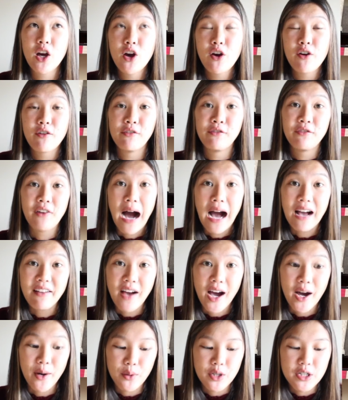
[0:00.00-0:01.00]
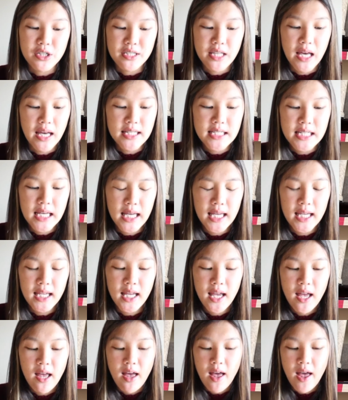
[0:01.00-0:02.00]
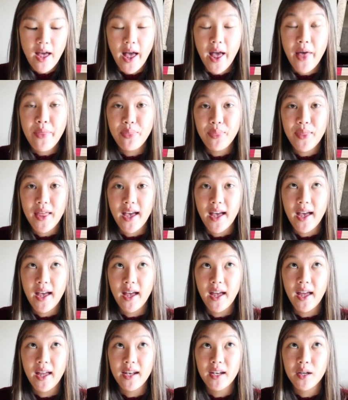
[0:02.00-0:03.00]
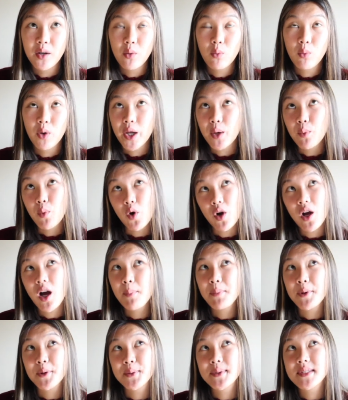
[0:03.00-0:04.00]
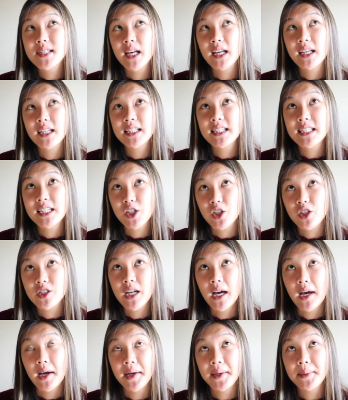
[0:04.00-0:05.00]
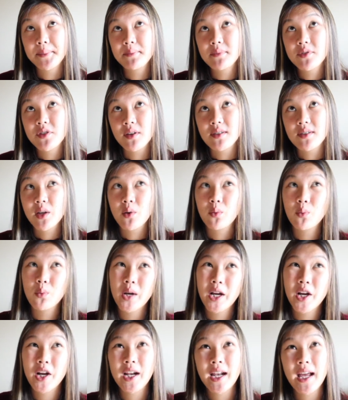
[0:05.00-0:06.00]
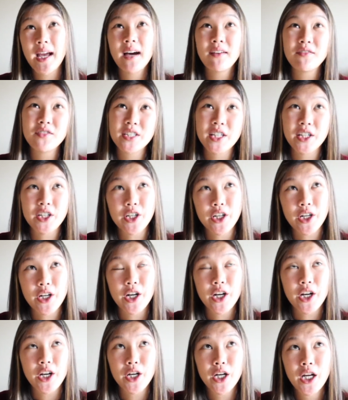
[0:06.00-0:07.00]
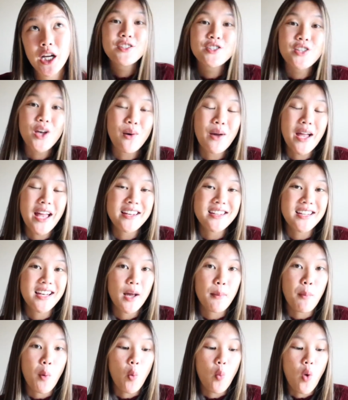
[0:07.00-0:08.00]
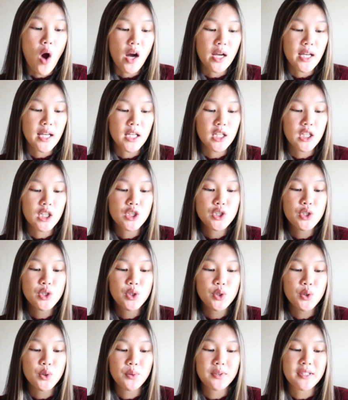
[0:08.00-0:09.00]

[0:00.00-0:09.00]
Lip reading: 5 hours that day. And then when I woke up, it was like dinner time. So I was where can I have dinner? So I ended up walking to the